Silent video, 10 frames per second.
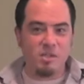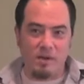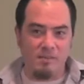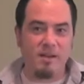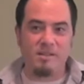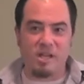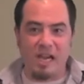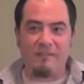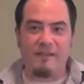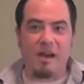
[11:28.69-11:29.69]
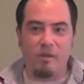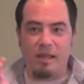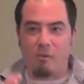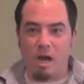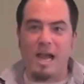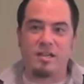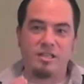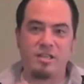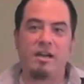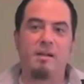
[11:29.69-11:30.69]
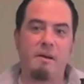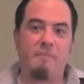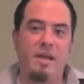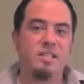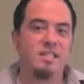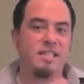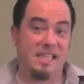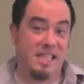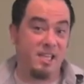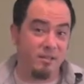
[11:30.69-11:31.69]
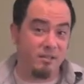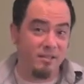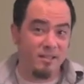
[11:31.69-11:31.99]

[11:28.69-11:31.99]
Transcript: 20 minutes or half an hour that we're actually talking about patience as a skill?